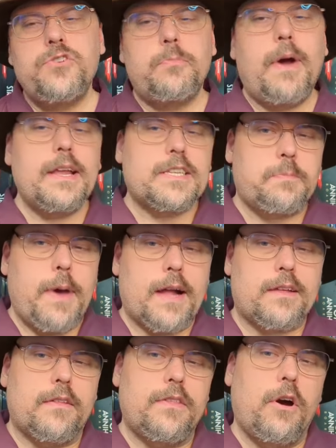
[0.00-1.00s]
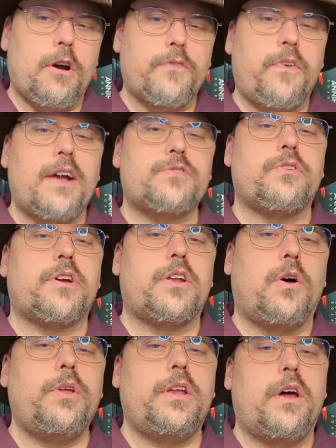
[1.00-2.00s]
As you might expect, the
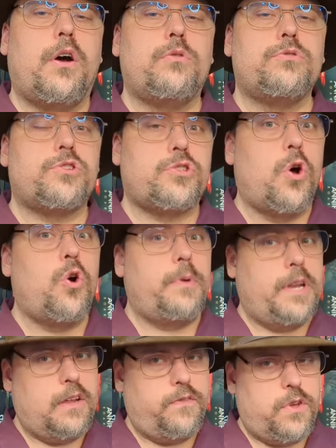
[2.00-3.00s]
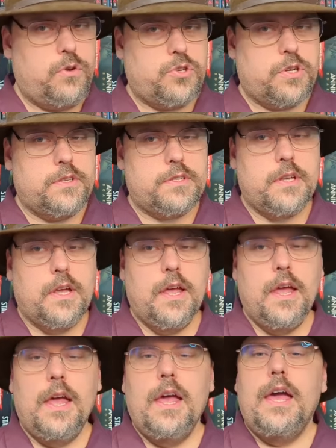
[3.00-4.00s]
Artificer can only know so many
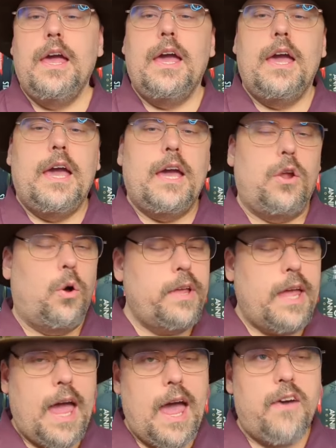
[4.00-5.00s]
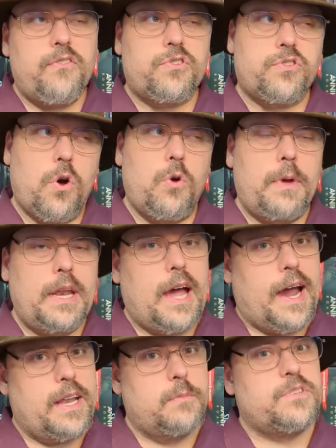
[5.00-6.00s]
infusions and only have so
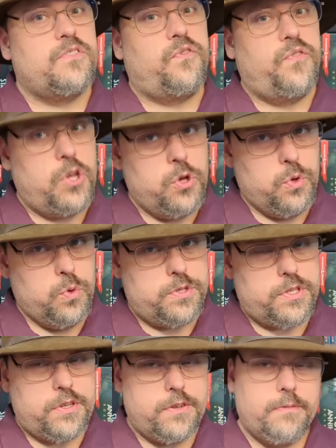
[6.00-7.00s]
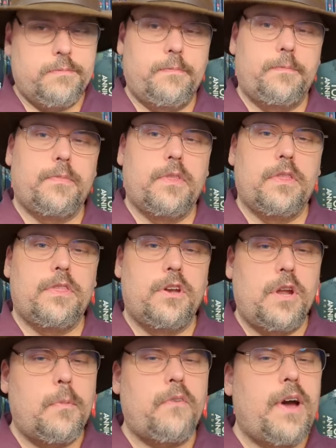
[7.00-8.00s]
many items infused.
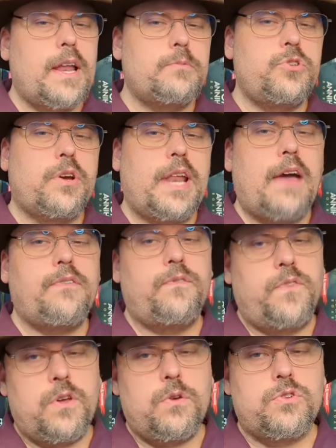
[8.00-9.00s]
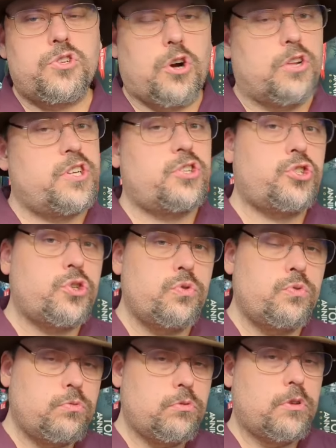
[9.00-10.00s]
The number of items you can have infused starts at
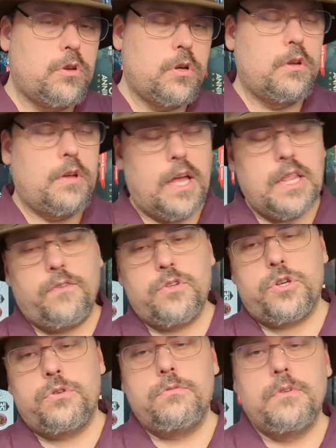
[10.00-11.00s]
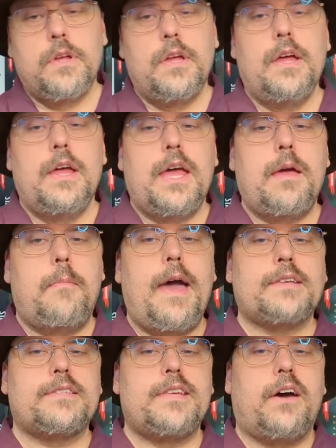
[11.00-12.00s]
2 at level 2
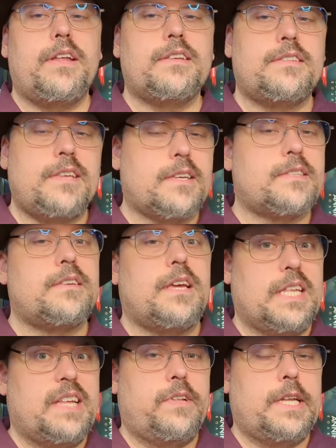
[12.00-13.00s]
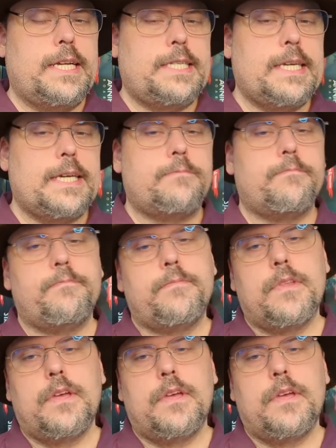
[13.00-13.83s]
and maxes out at 6 at level 18.